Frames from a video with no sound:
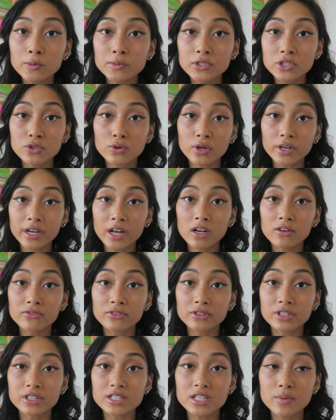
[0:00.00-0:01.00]
home to NorCal
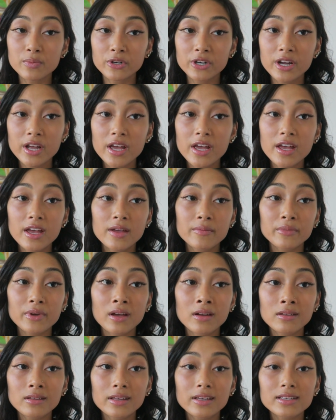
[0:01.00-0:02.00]
for the summer.
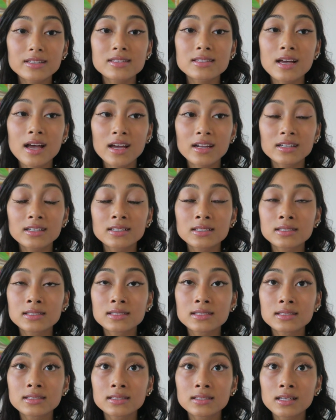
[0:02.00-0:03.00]
Kind of like sad
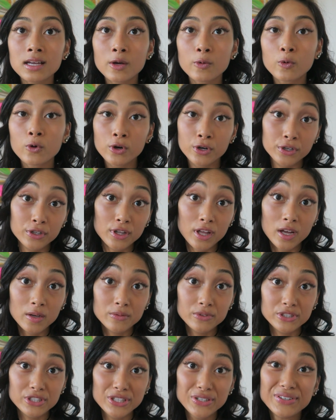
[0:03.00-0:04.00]
because I wore it a lot
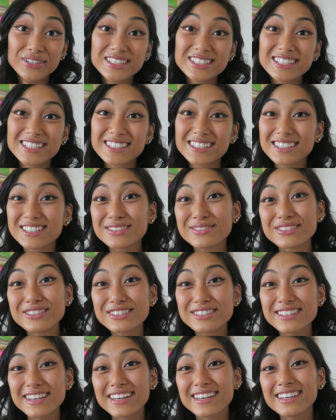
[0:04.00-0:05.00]
when she was here because we
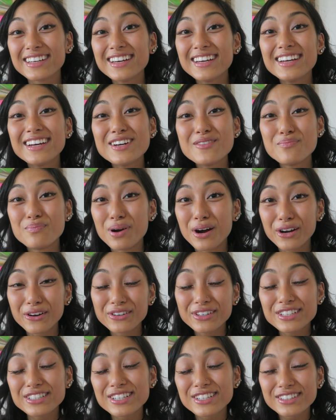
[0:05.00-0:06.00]
just like
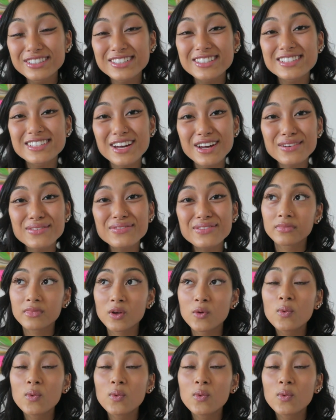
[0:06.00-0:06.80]
borrowed each other's stuff.